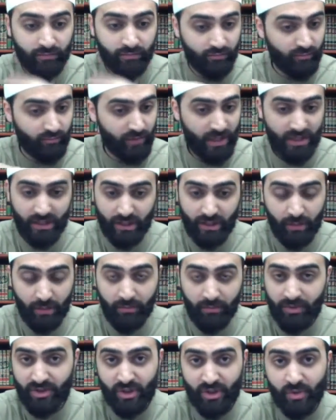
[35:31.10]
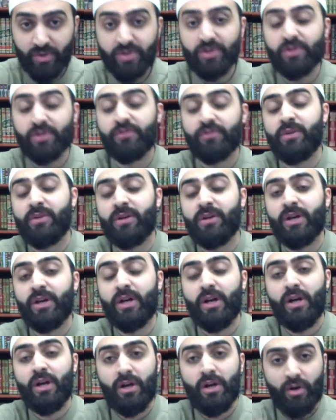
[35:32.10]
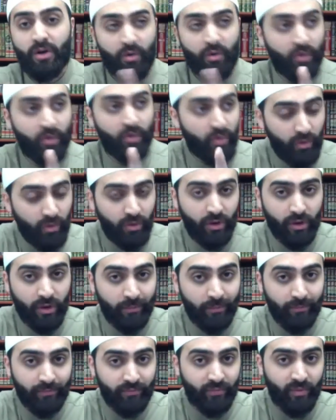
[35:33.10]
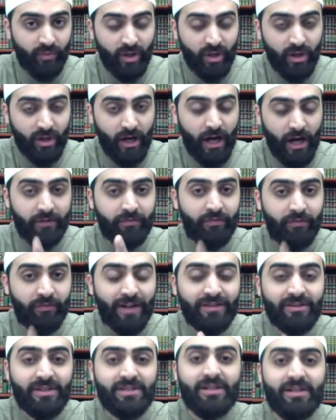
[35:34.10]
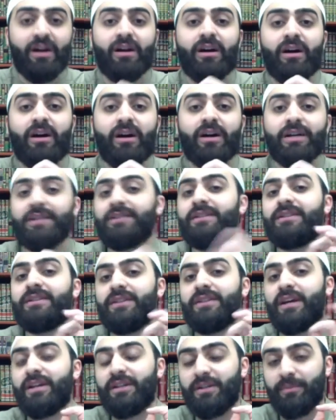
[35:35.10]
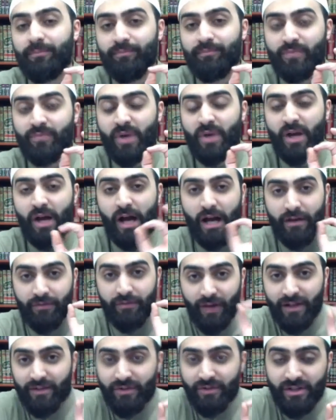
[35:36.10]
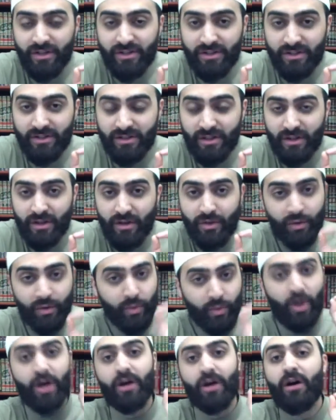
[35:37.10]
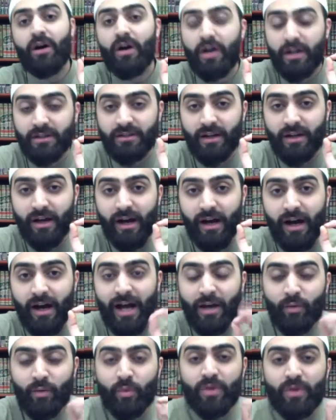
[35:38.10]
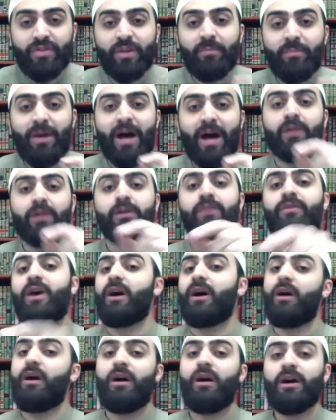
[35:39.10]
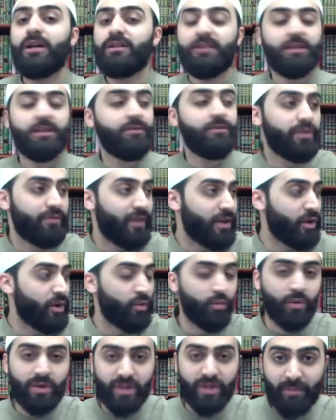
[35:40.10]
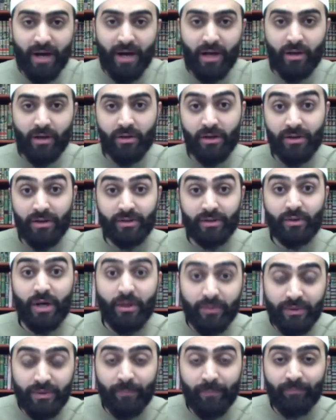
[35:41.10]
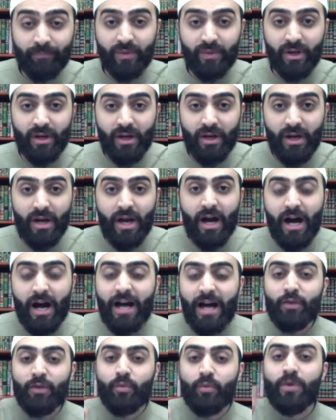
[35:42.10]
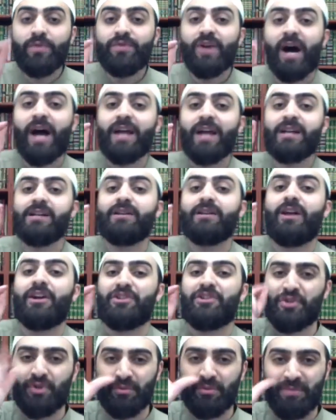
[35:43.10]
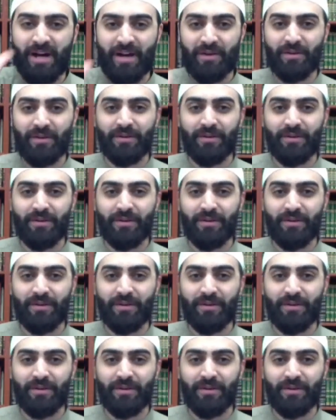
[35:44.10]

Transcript: and the numbers don't serve me, or I fight this aqa'idiyan. I fight this through aqa'id. I win the battle of aqa'id even if I don't win the battle on the ground. I win the ideological battle.